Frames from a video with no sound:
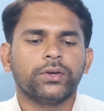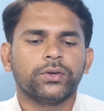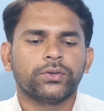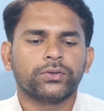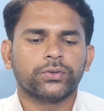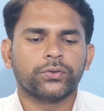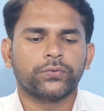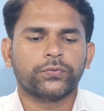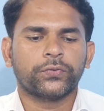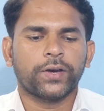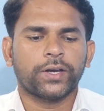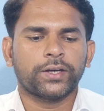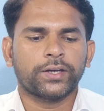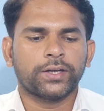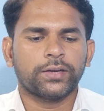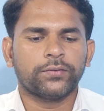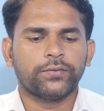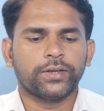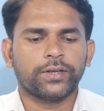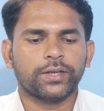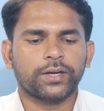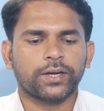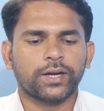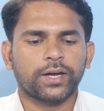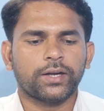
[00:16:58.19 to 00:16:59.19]
So finally
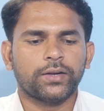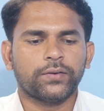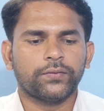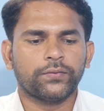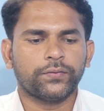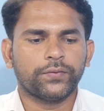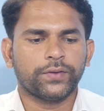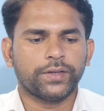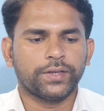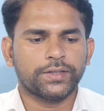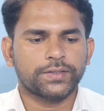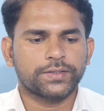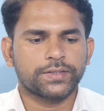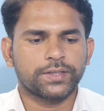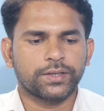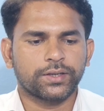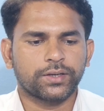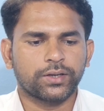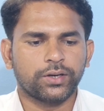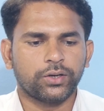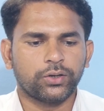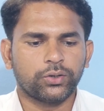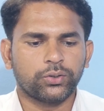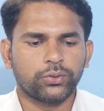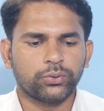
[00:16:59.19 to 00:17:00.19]
we can write v is
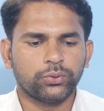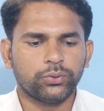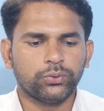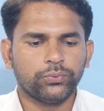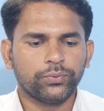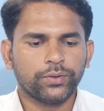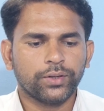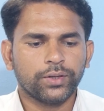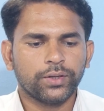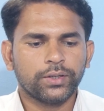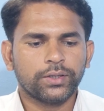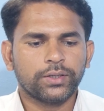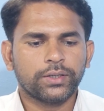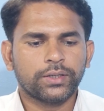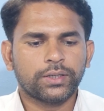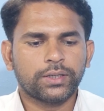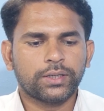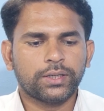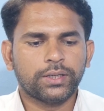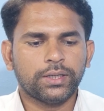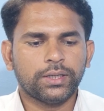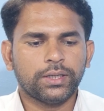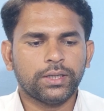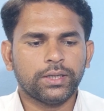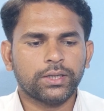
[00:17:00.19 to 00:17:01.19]
equal to
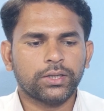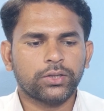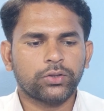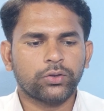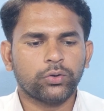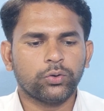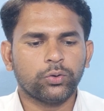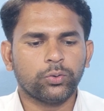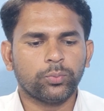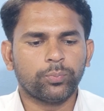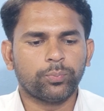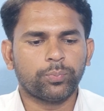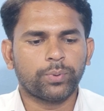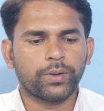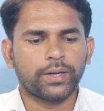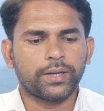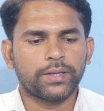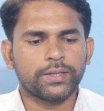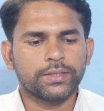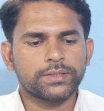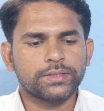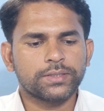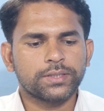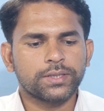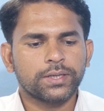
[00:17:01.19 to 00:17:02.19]
t cube
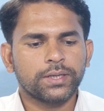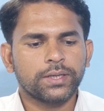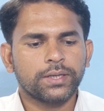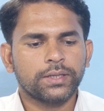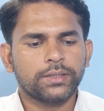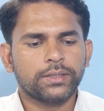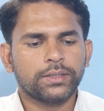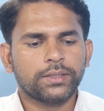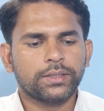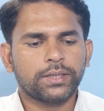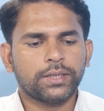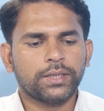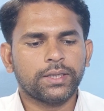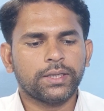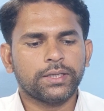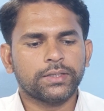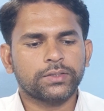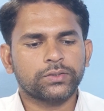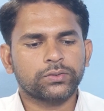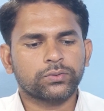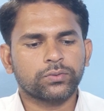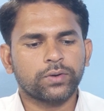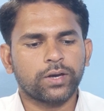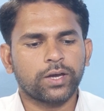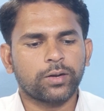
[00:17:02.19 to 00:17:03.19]
plus t
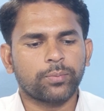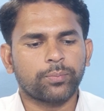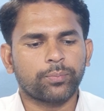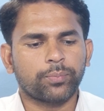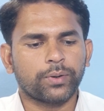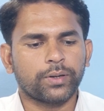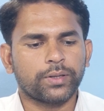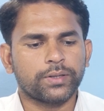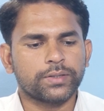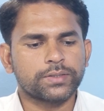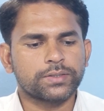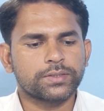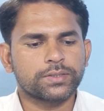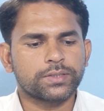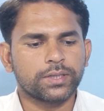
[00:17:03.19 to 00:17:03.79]
square plus